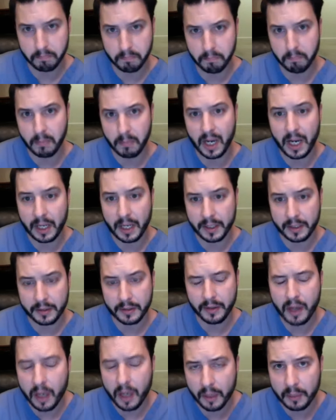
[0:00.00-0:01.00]
modded
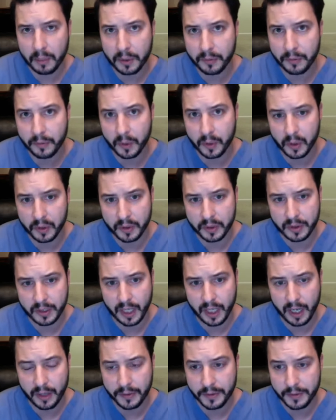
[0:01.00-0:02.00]
armor for your
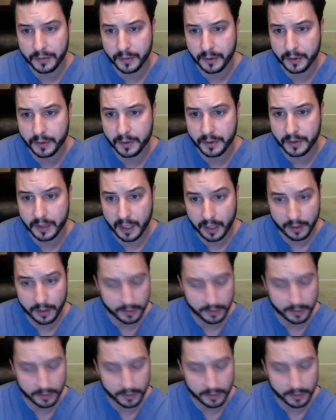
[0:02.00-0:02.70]
scouts versus the other.